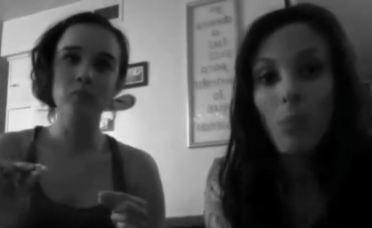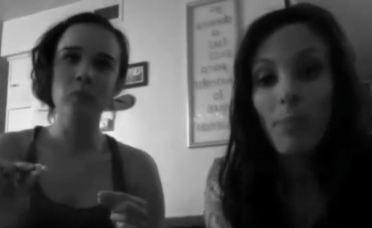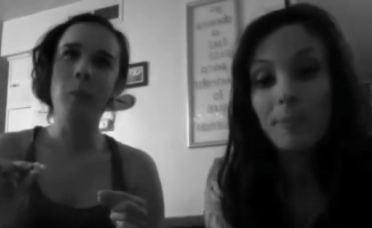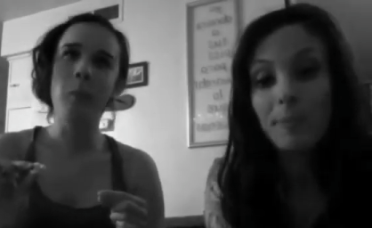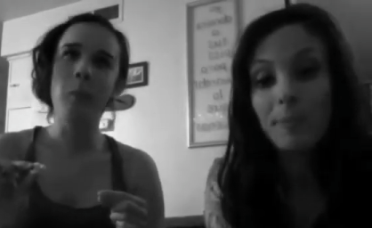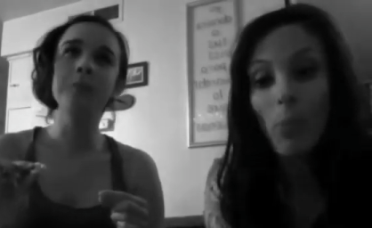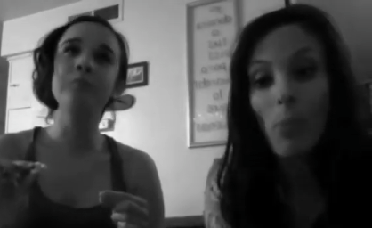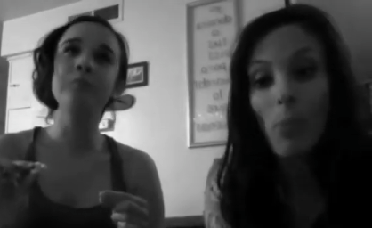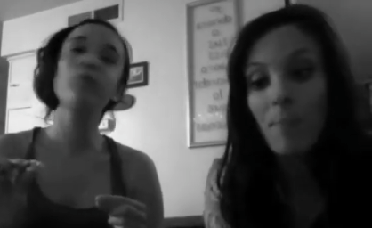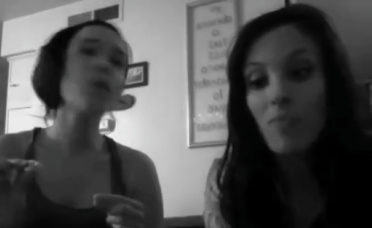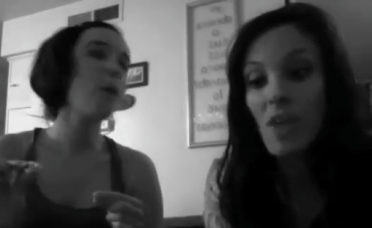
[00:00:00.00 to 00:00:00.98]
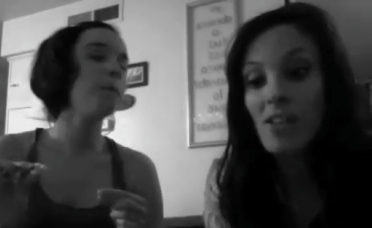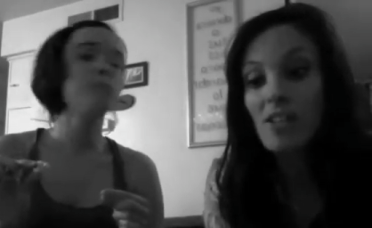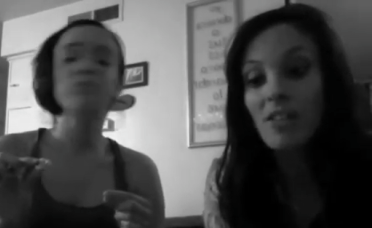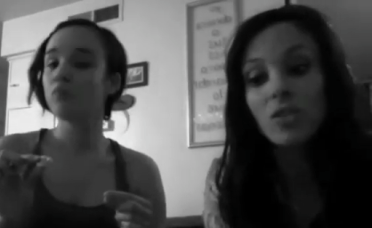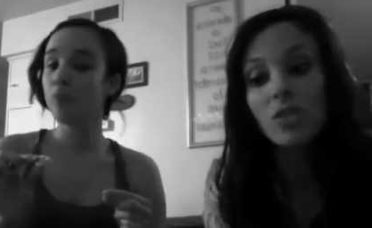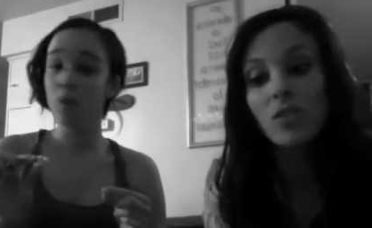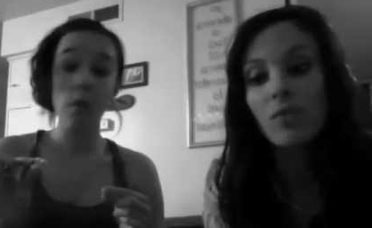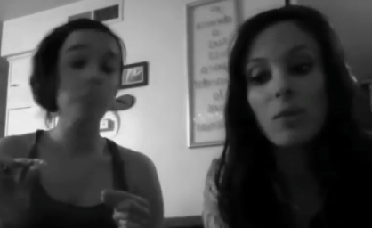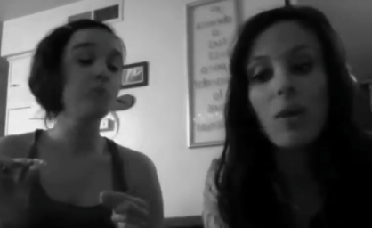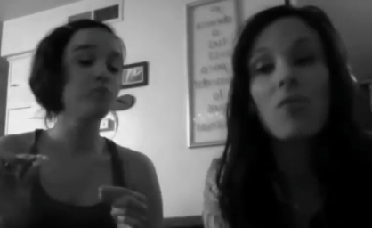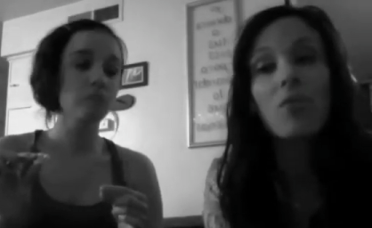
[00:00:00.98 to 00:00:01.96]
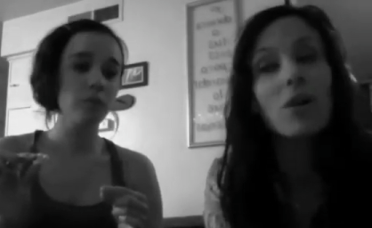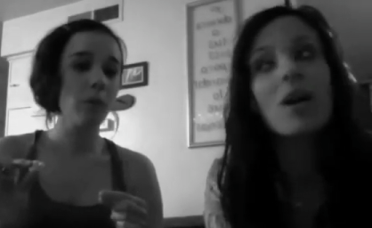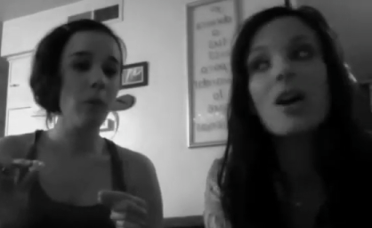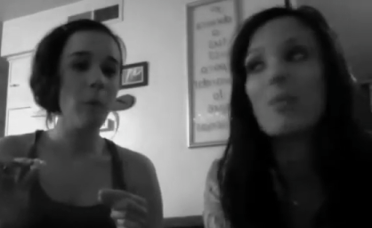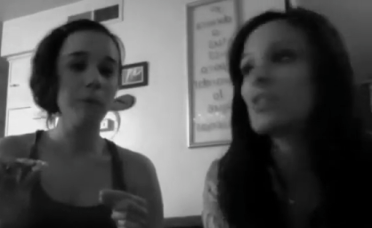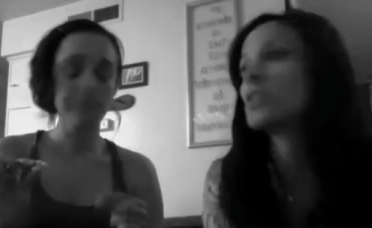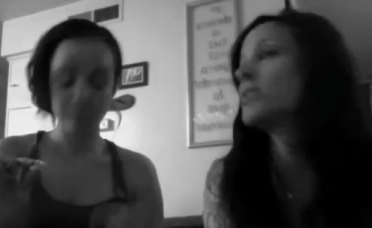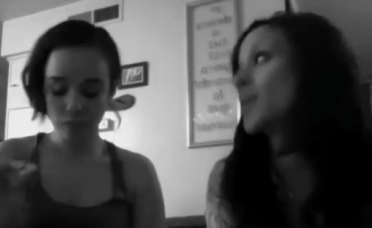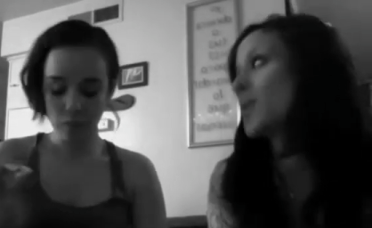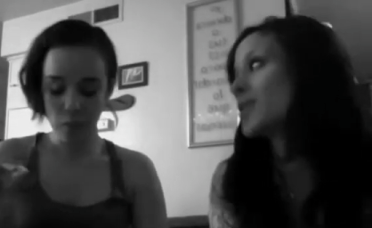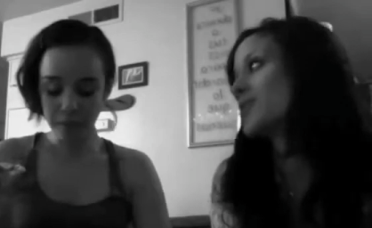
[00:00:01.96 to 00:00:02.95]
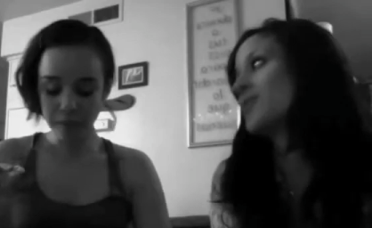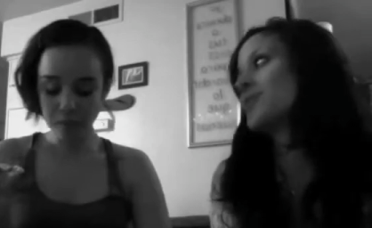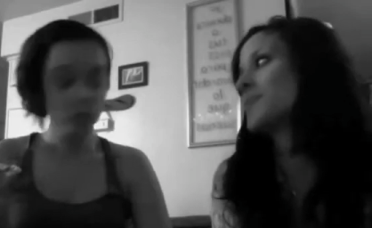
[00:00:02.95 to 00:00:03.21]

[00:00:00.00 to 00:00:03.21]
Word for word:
Speaker 1: Mmm, that is different. I forgot how much I like wet chocolate.